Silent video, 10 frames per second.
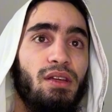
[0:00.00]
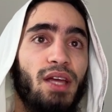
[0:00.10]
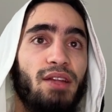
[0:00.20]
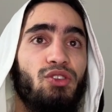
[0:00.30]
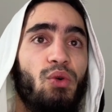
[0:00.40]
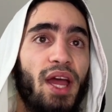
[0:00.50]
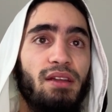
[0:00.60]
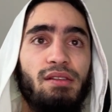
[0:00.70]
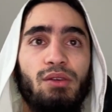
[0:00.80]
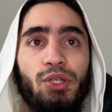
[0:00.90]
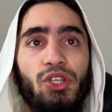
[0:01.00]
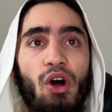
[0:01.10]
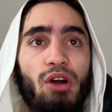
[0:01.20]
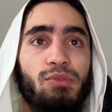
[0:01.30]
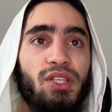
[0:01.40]
And so anything which
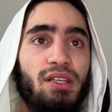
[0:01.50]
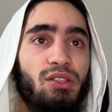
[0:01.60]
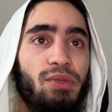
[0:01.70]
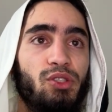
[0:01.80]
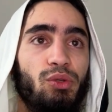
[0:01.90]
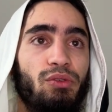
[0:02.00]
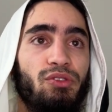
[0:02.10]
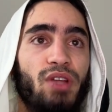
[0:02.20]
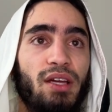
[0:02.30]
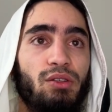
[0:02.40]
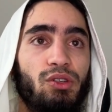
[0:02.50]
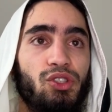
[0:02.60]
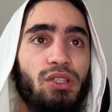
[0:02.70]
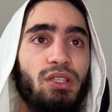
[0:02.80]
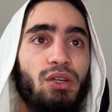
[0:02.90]
harms an individual
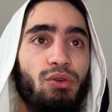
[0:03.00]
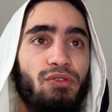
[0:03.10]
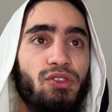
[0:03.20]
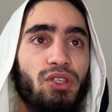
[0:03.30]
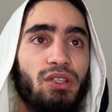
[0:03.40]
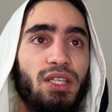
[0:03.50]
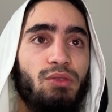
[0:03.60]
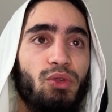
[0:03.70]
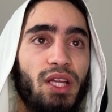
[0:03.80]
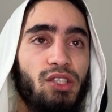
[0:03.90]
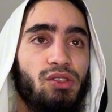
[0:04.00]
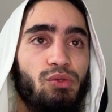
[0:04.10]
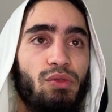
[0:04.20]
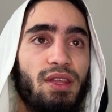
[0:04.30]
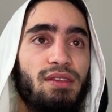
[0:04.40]
psychologically or physically in relation
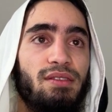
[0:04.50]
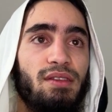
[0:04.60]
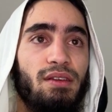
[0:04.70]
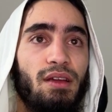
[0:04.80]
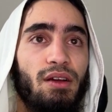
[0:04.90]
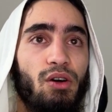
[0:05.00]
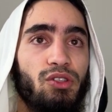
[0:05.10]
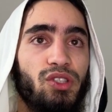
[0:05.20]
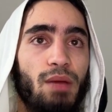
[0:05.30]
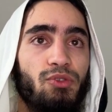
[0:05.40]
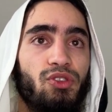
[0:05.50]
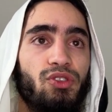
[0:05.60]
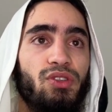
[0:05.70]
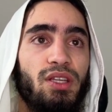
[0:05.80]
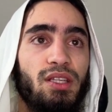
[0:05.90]
to these
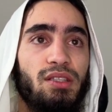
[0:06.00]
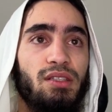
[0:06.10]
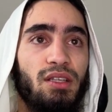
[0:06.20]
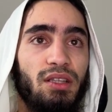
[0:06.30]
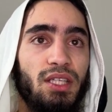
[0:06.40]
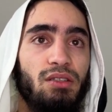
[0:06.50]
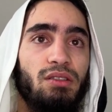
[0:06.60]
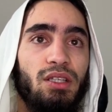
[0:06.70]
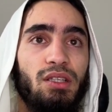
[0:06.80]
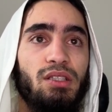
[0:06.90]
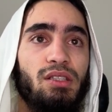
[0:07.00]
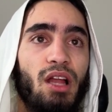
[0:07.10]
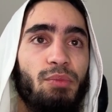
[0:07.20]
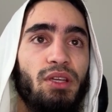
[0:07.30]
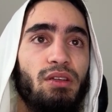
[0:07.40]
concepts is illegal in
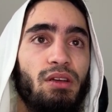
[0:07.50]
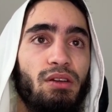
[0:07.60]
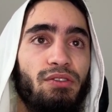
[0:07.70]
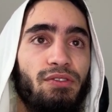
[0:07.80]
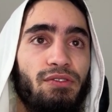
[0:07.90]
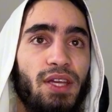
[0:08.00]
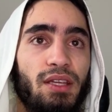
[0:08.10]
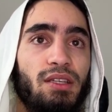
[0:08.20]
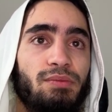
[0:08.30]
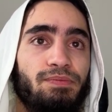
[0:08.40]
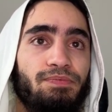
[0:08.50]
Islamic fiqh.